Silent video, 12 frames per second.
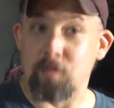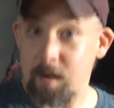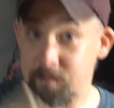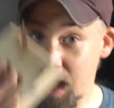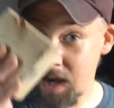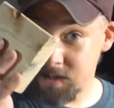
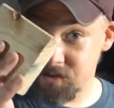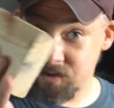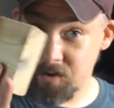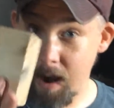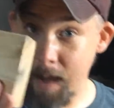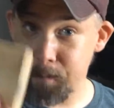So I've got a
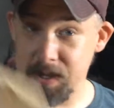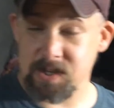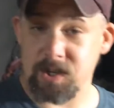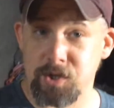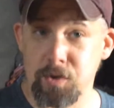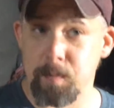scrap
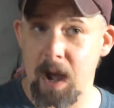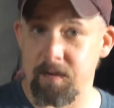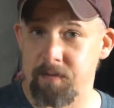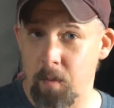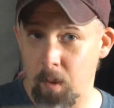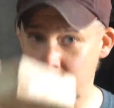piece of
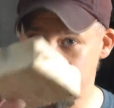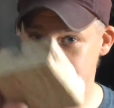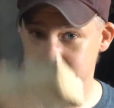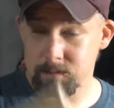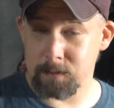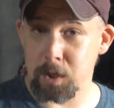2x4,
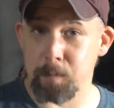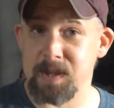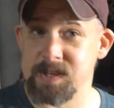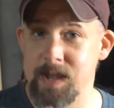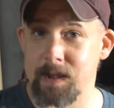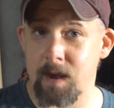little
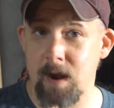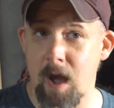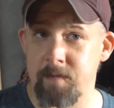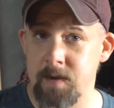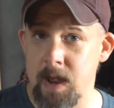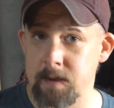piece I cut
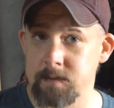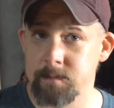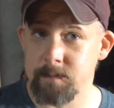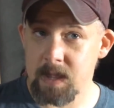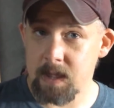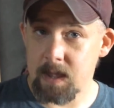off an end,
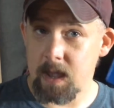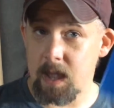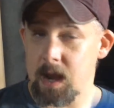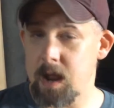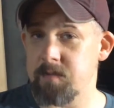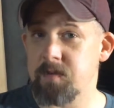
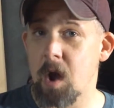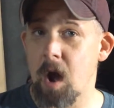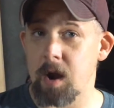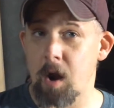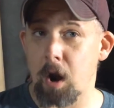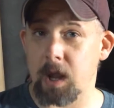and I've
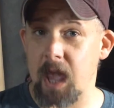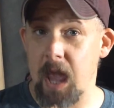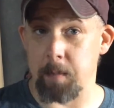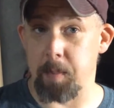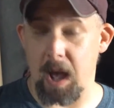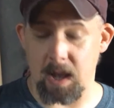got our
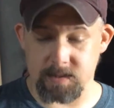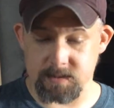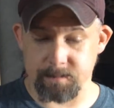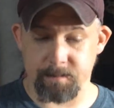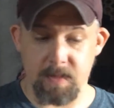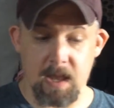gang
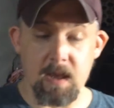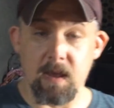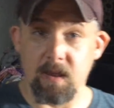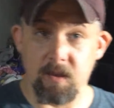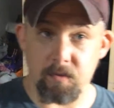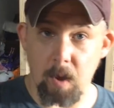box.
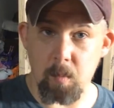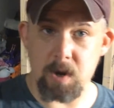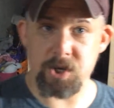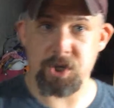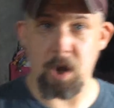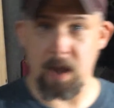So I
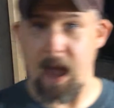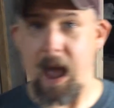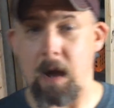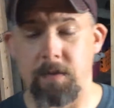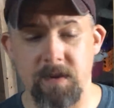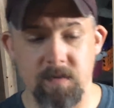want to show you
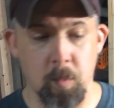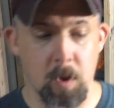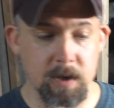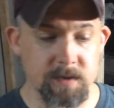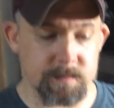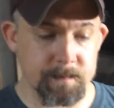how this
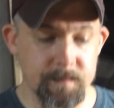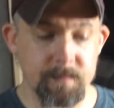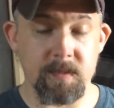works.